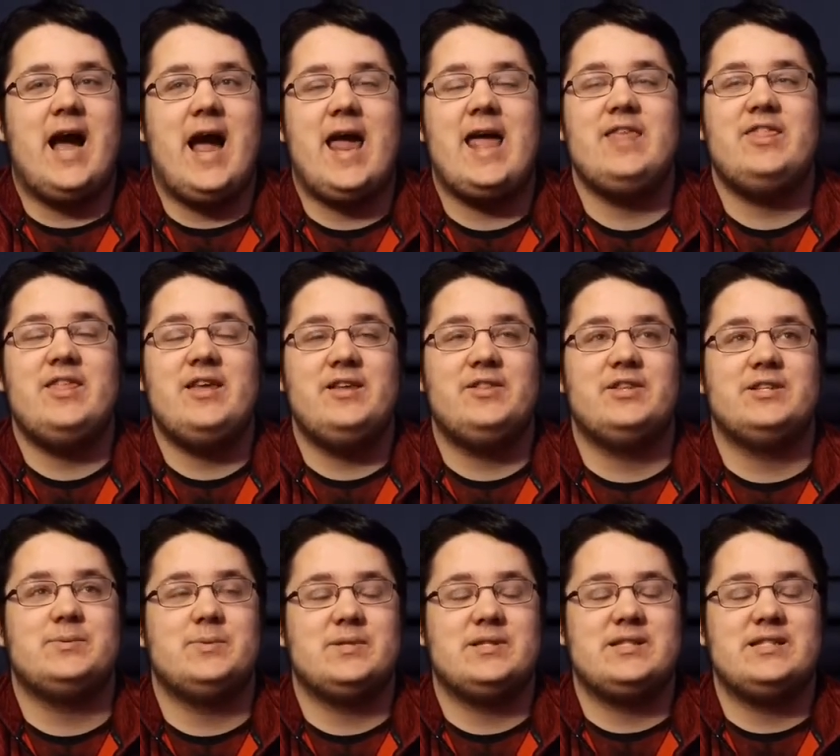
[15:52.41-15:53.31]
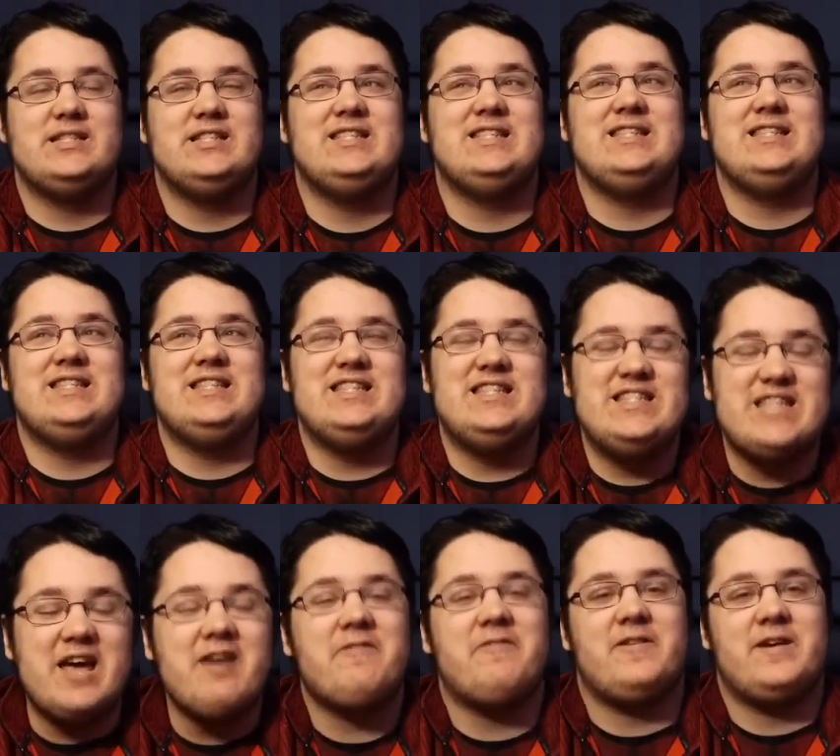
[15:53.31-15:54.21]
I think this was
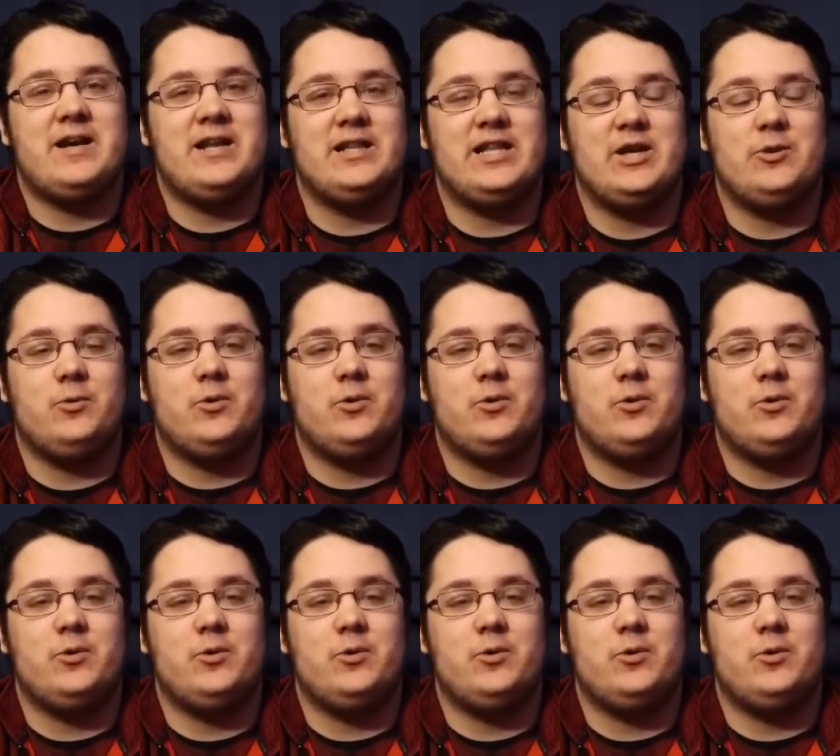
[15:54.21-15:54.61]
definitely